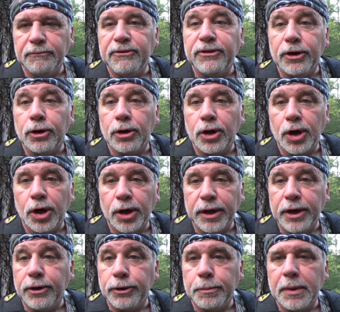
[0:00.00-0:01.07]
feral hog
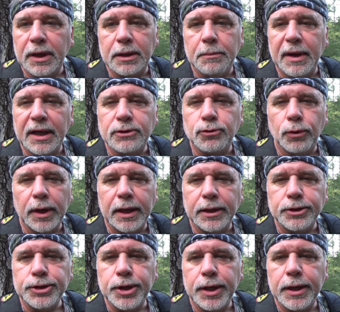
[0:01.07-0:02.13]
here at the Buck and Bass
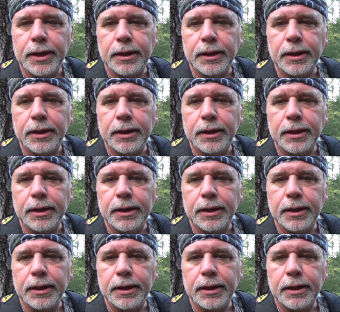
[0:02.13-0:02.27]
Ranch.